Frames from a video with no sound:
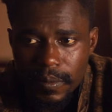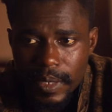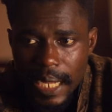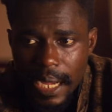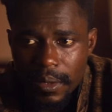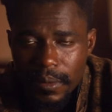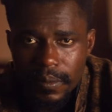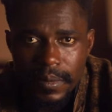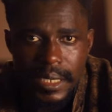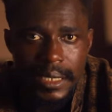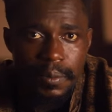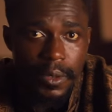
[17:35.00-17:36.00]
Now,
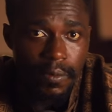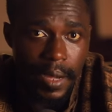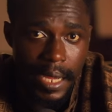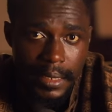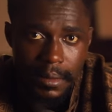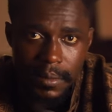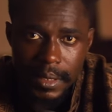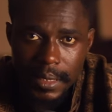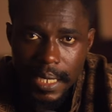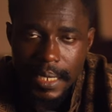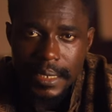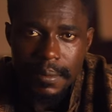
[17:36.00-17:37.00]
this provides
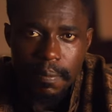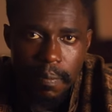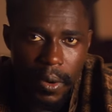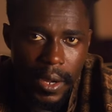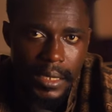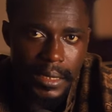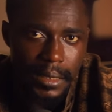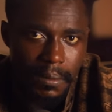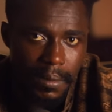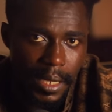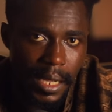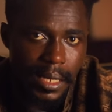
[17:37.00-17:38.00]
starting points
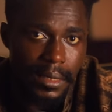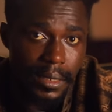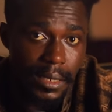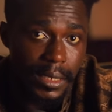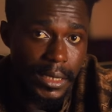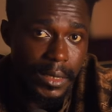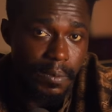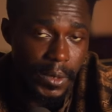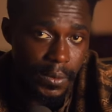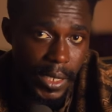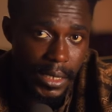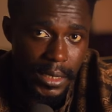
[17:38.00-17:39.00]
and
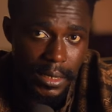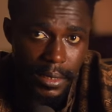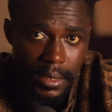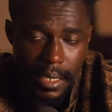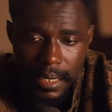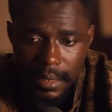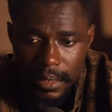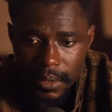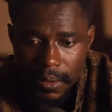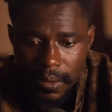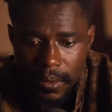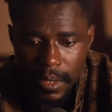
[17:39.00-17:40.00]
inspiration and
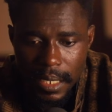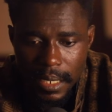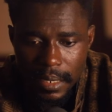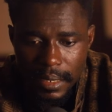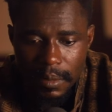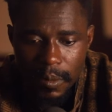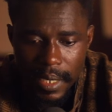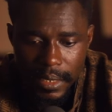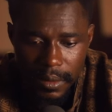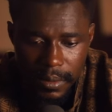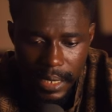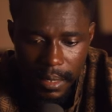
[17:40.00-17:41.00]
so the
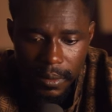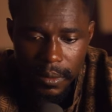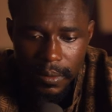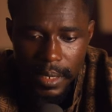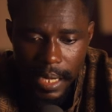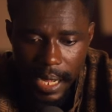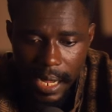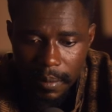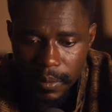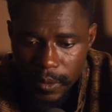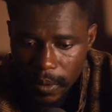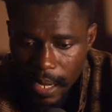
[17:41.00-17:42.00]
moment you download the
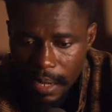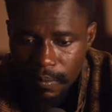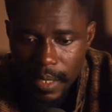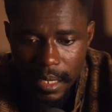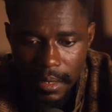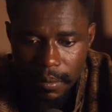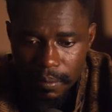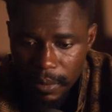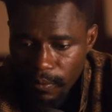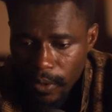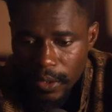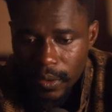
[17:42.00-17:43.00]
app you have
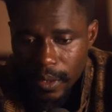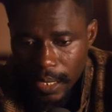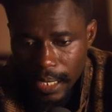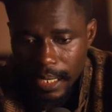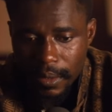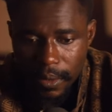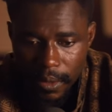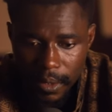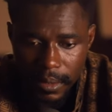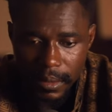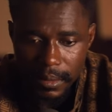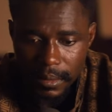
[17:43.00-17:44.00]
before you click
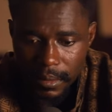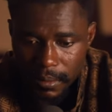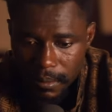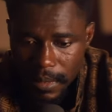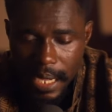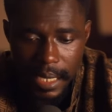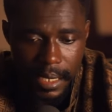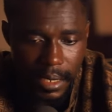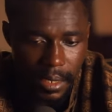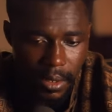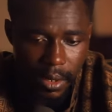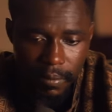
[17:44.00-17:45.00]
on
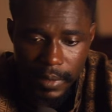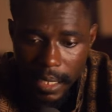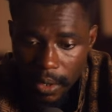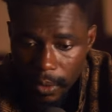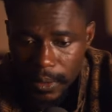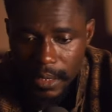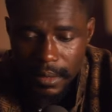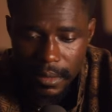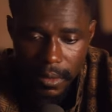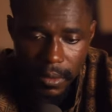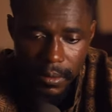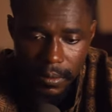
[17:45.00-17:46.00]
any of the
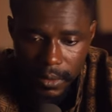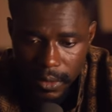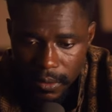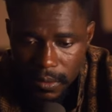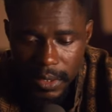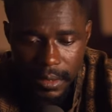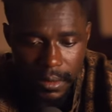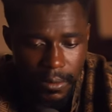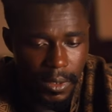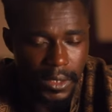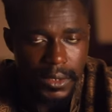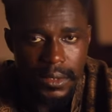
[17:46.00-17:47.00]
options or tools you
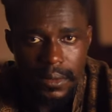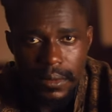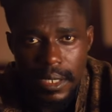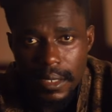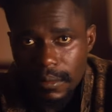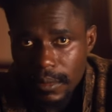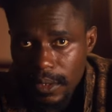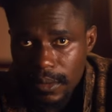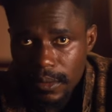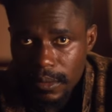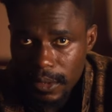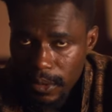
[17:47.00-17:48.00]
want to
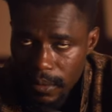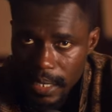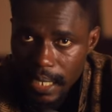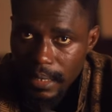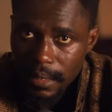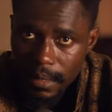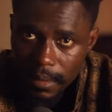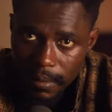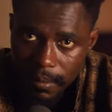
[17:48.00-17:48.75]
use you get